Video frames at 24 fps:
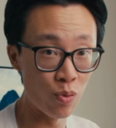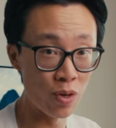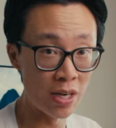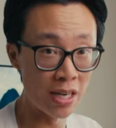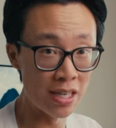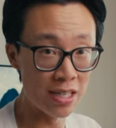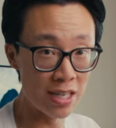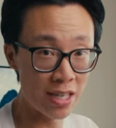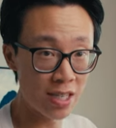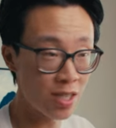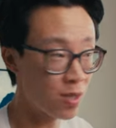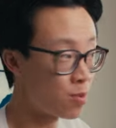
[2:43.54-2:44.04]
When it
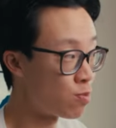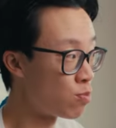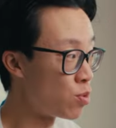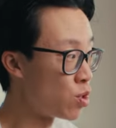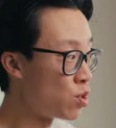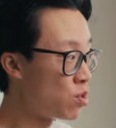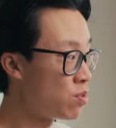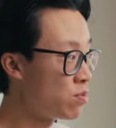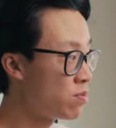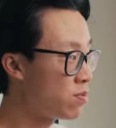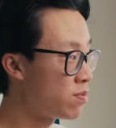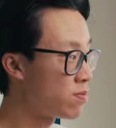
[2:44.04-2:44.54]
doesn't
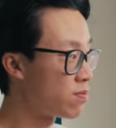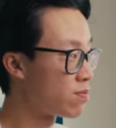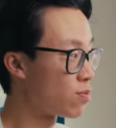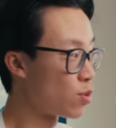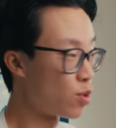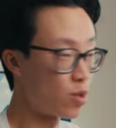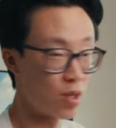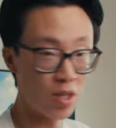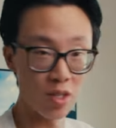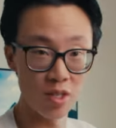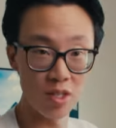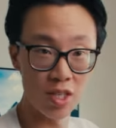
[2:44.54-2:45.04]
move
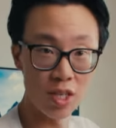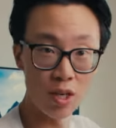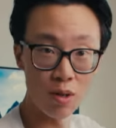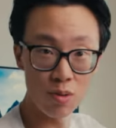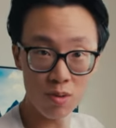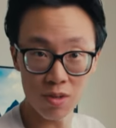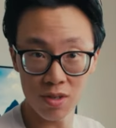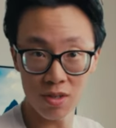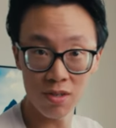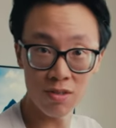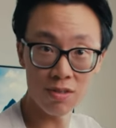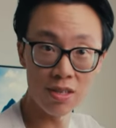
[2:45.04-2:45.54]
or doesn't
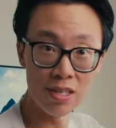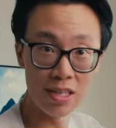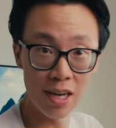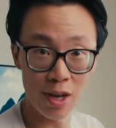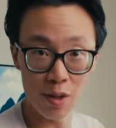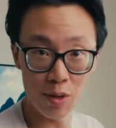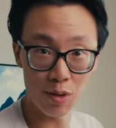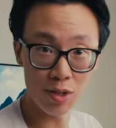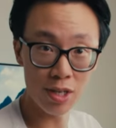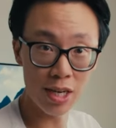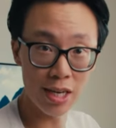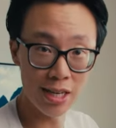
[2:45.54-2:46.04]
tilt in
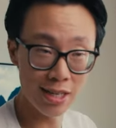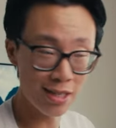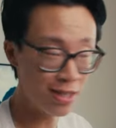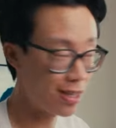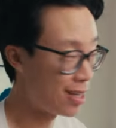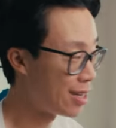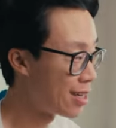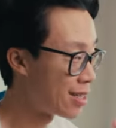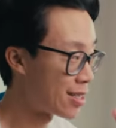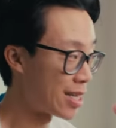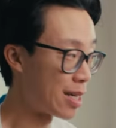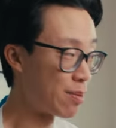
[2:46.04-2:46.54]
either side,
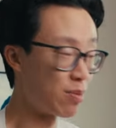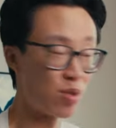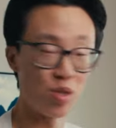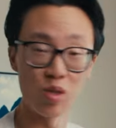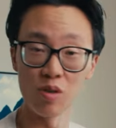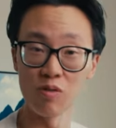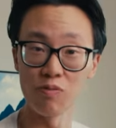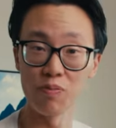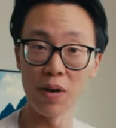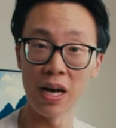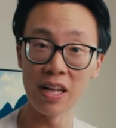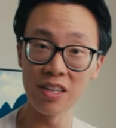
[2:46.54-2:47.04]
that means
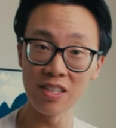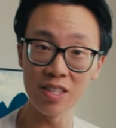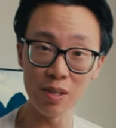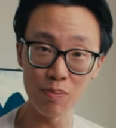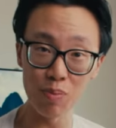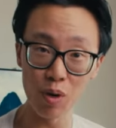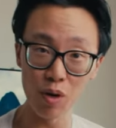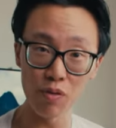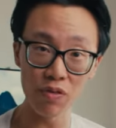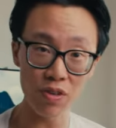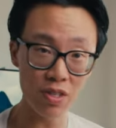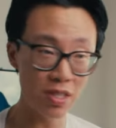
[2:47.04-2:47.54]
you've balanced it
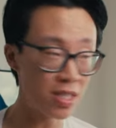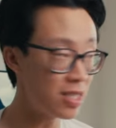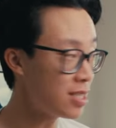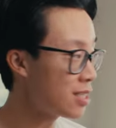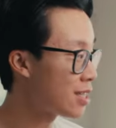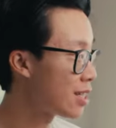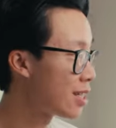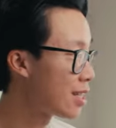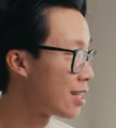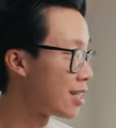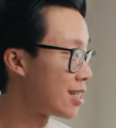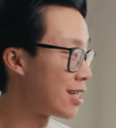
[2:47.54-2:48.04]
perfectly
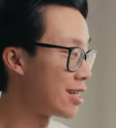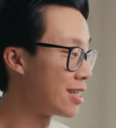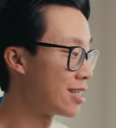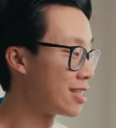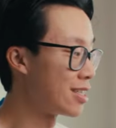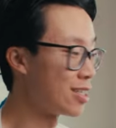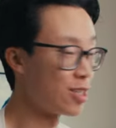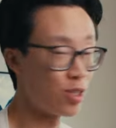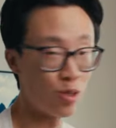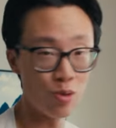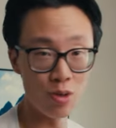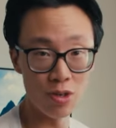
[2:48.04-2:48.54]
and
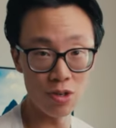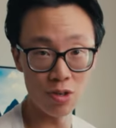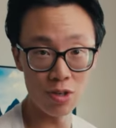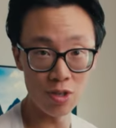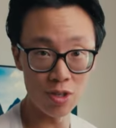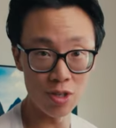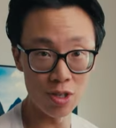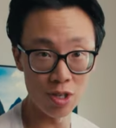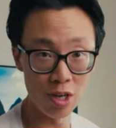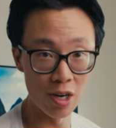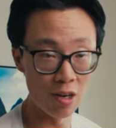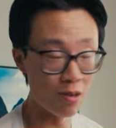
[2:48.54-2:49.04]
you're good
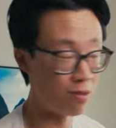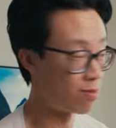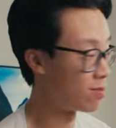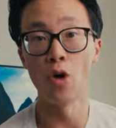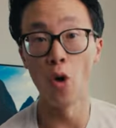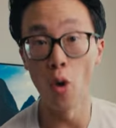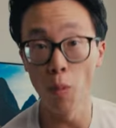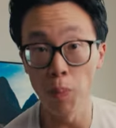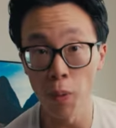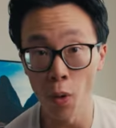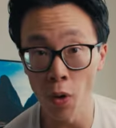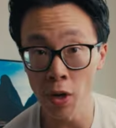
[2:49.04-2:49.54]
to go. The
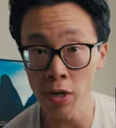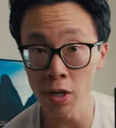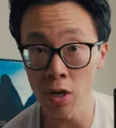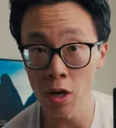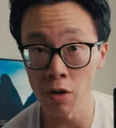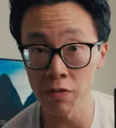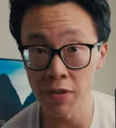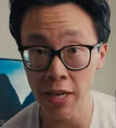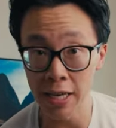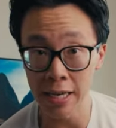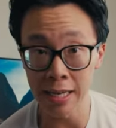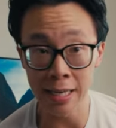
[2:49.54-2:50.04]
whole point
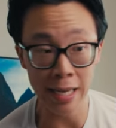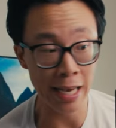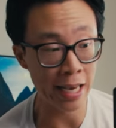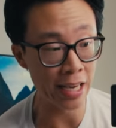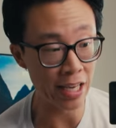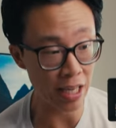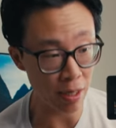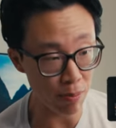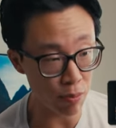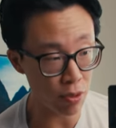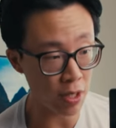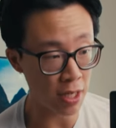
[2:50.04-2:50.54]
of getting
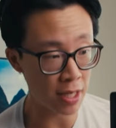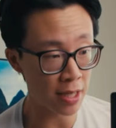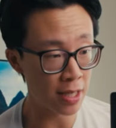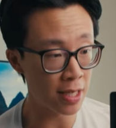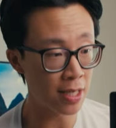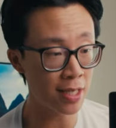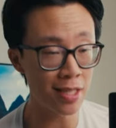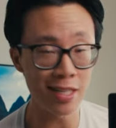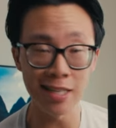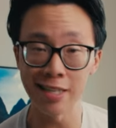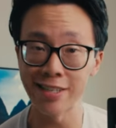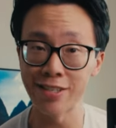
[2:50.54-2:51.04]
a gimbal like
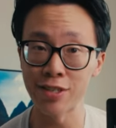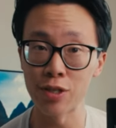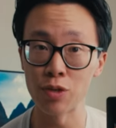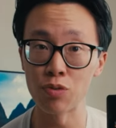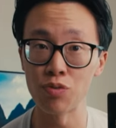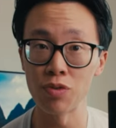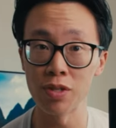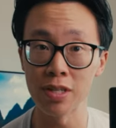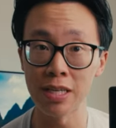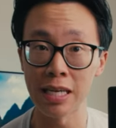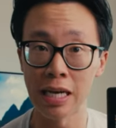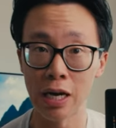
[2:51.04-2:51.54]
this is to
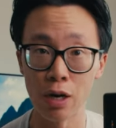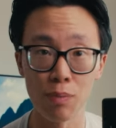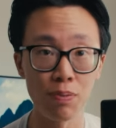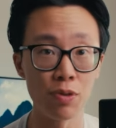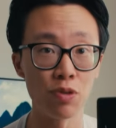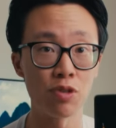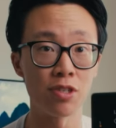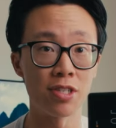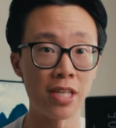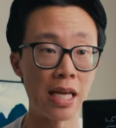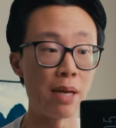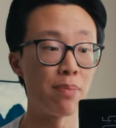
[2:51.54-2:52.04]
really help
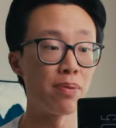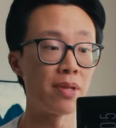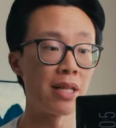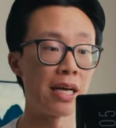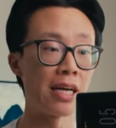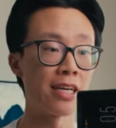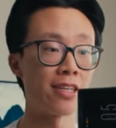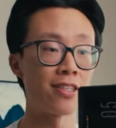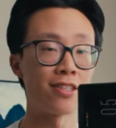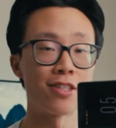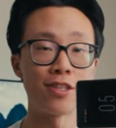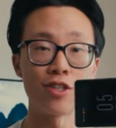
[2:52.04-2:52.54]
you
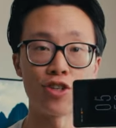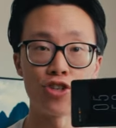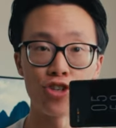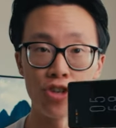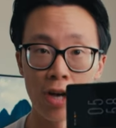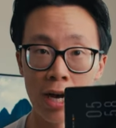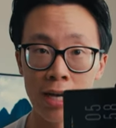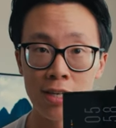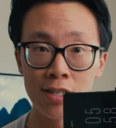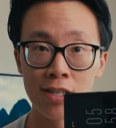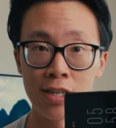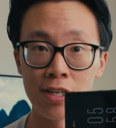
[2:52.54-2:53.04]
stabilize the
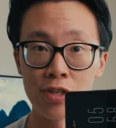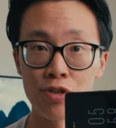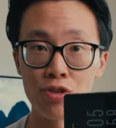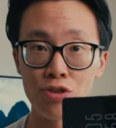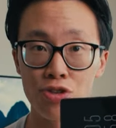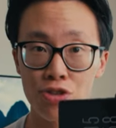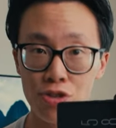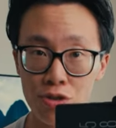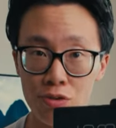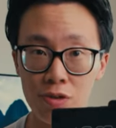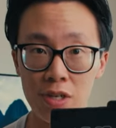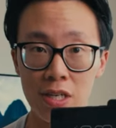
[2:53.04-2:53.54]
shots that you're
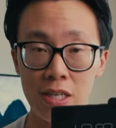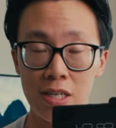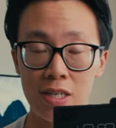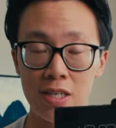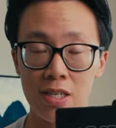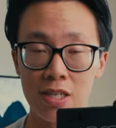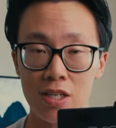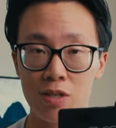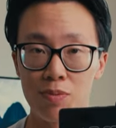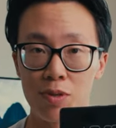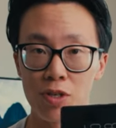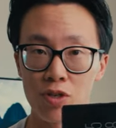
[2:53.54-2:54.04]
shooting,
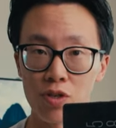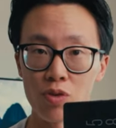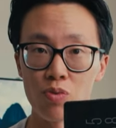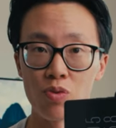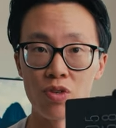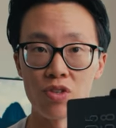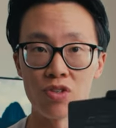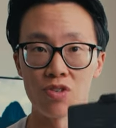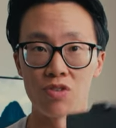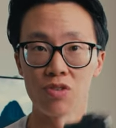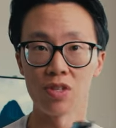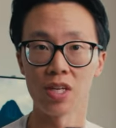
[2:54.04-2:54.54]
especially
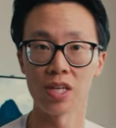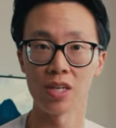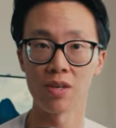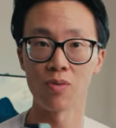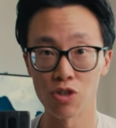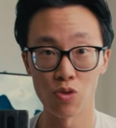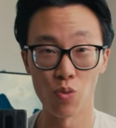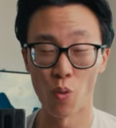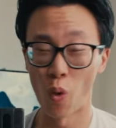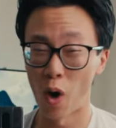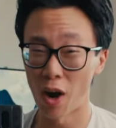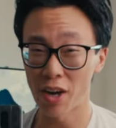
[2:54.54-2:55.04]
when you're like
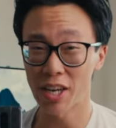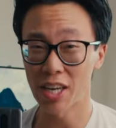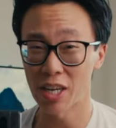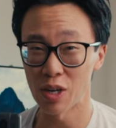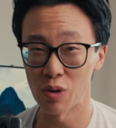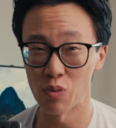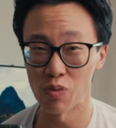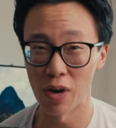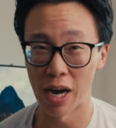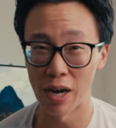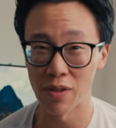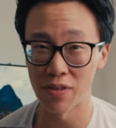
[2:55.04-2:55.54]
just walking
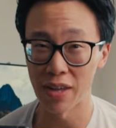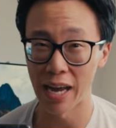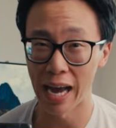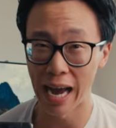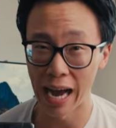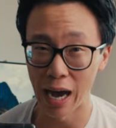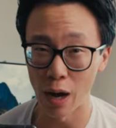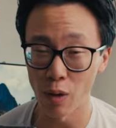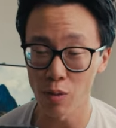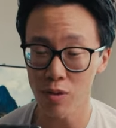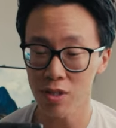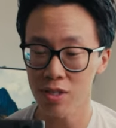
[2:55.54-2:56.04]
around the
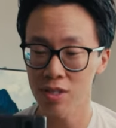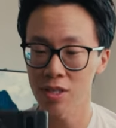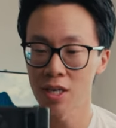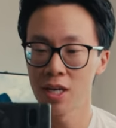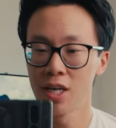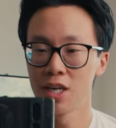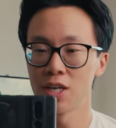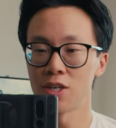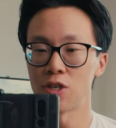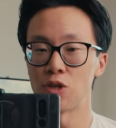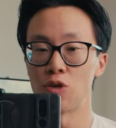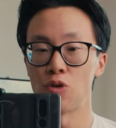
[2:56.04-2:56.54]
house.
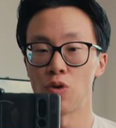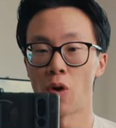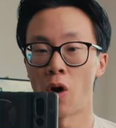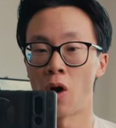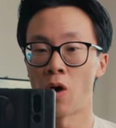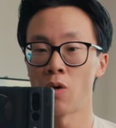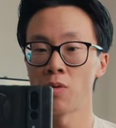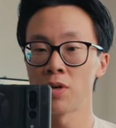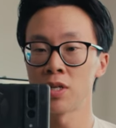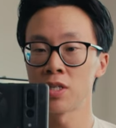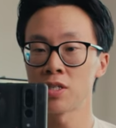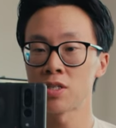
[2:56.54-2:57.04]
You
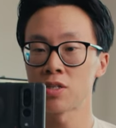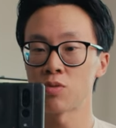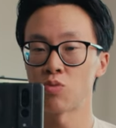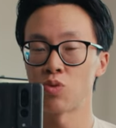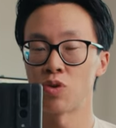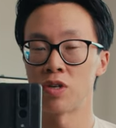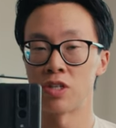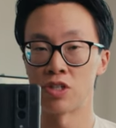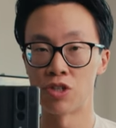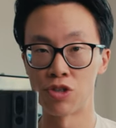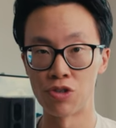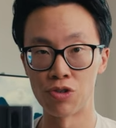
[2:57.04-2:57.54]
always
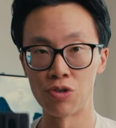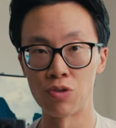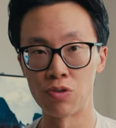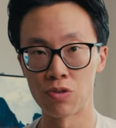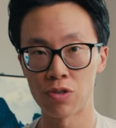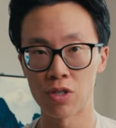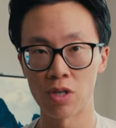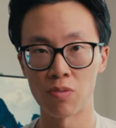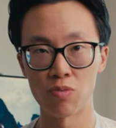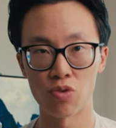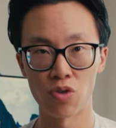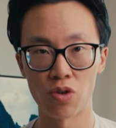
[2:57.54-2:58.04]
will
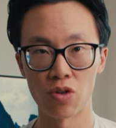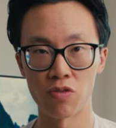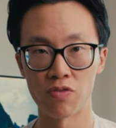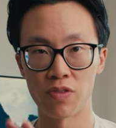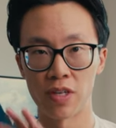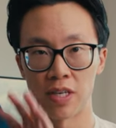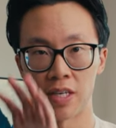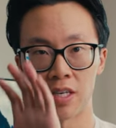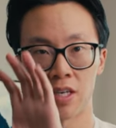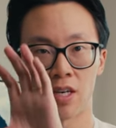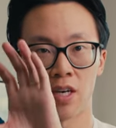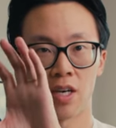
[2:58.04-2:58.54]
introduce some sort of
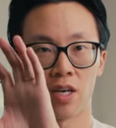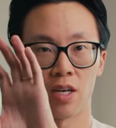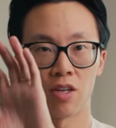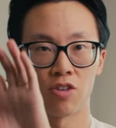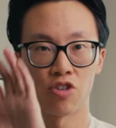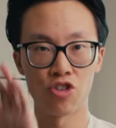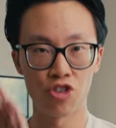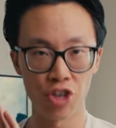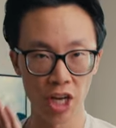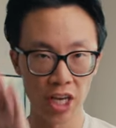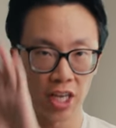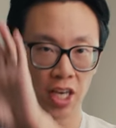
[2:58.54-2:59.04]
like
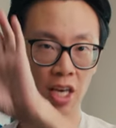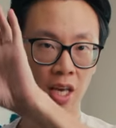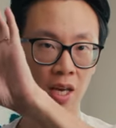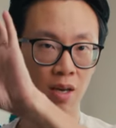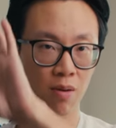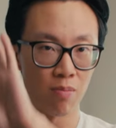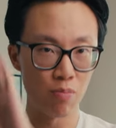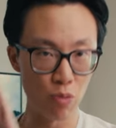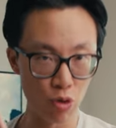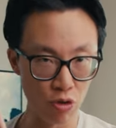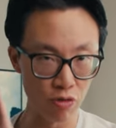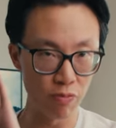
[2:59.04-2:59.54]

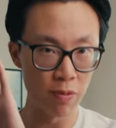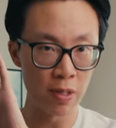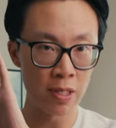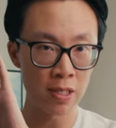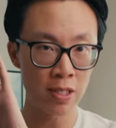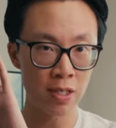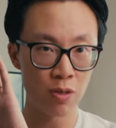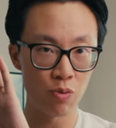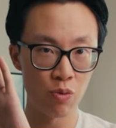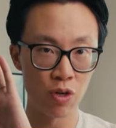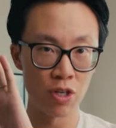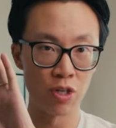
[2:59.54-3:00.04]
shaking
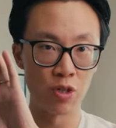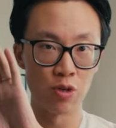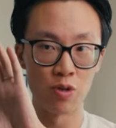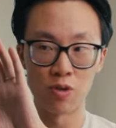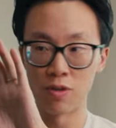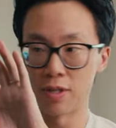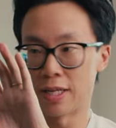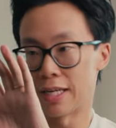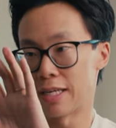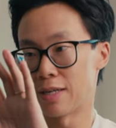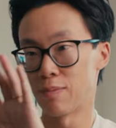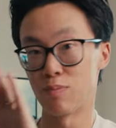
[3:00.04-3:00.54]
movement when you're
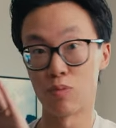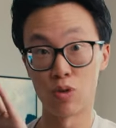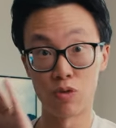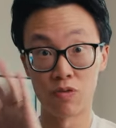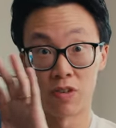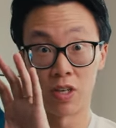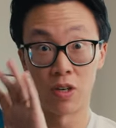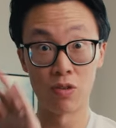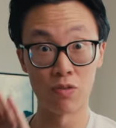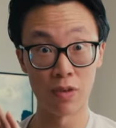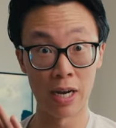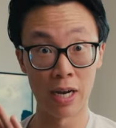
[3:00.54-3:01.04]
like moving